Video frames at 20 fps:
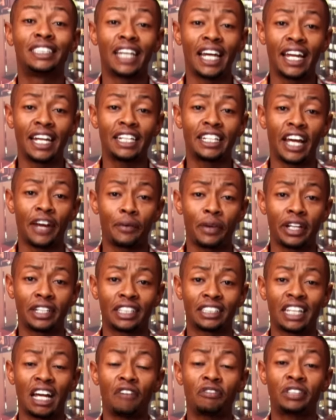10
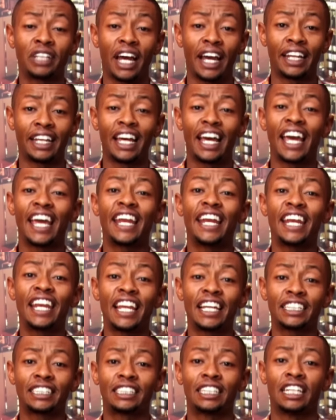directors have died in
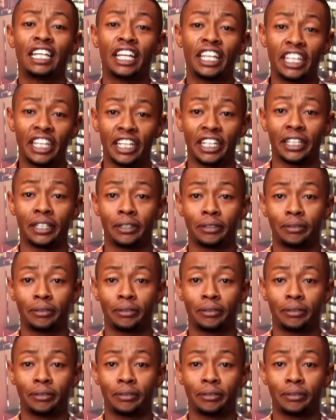less than a year.